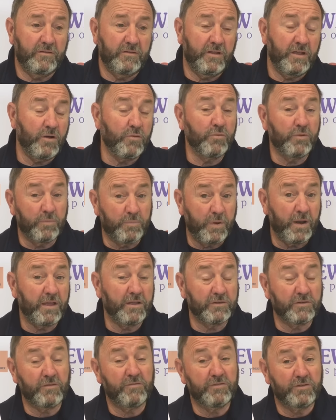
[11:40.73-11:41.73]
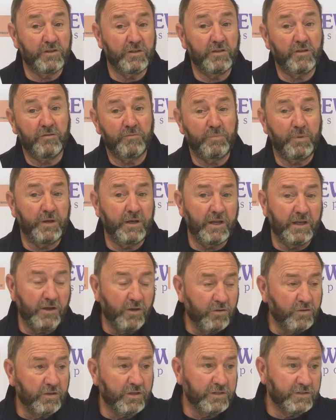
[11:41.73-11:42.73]
the older players, obviously that have been here
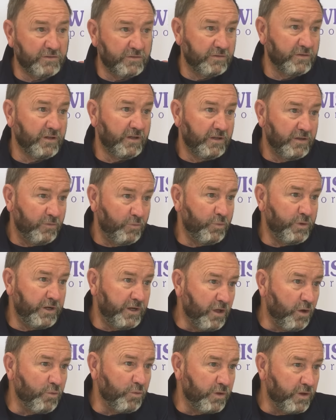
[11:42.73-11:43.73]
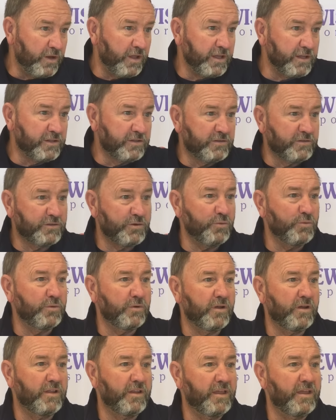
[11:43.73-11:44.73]
longest, we know that they talk
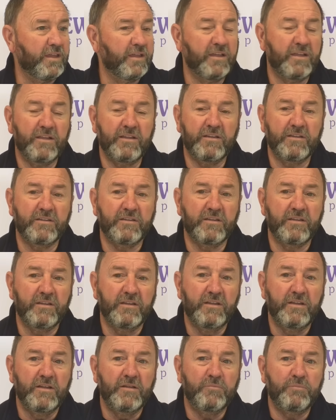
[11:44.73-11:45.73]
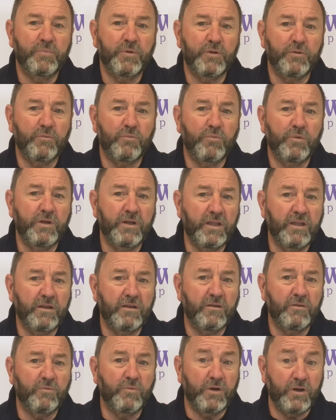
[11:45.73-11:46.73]
like that. And but we need
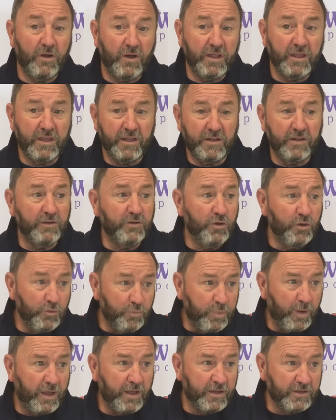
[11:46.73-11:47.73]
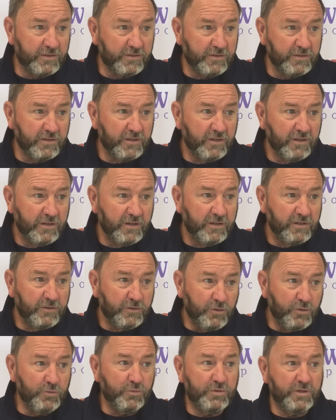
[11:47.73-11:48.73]
when I hear the new players
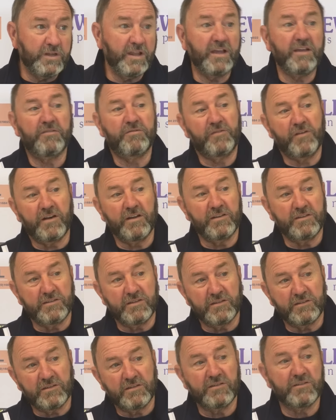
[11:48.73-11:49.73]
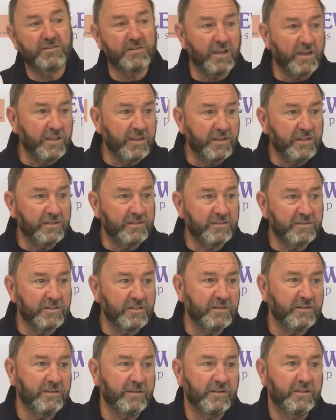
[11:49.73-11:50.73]
using our phrases and sayings
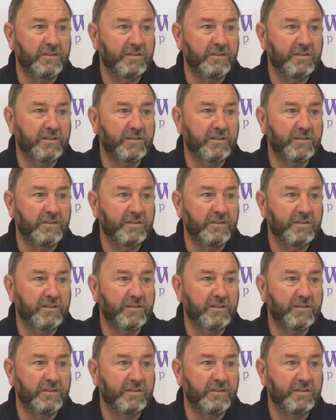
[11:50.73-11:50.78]
and